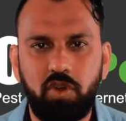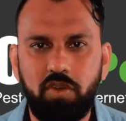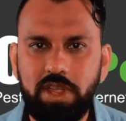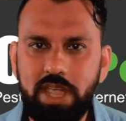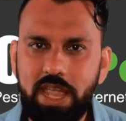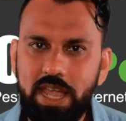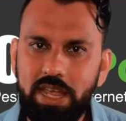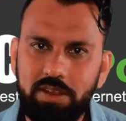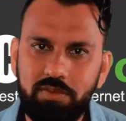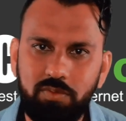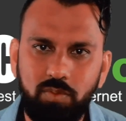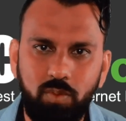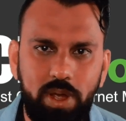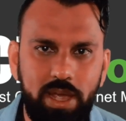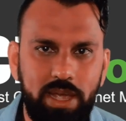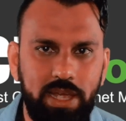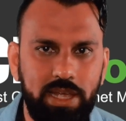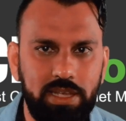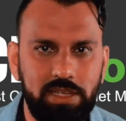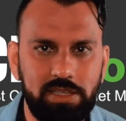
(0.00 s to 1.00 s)
creative
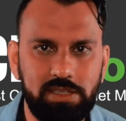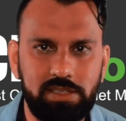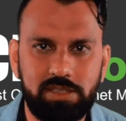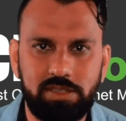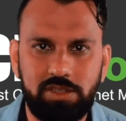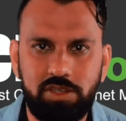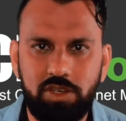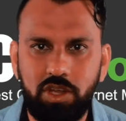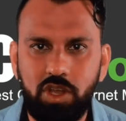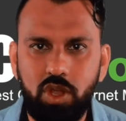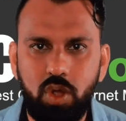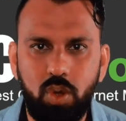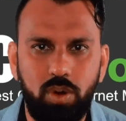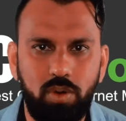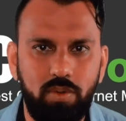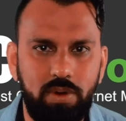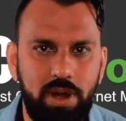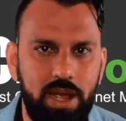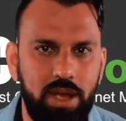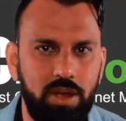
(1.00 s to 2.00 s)
ways you can
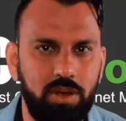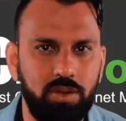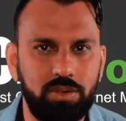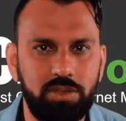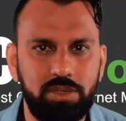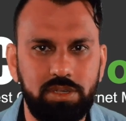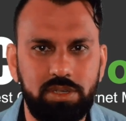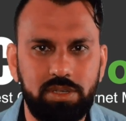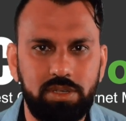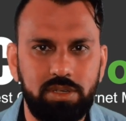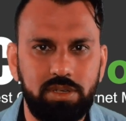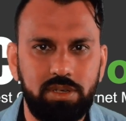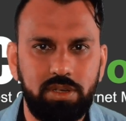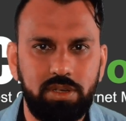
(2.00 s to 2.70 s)
go around,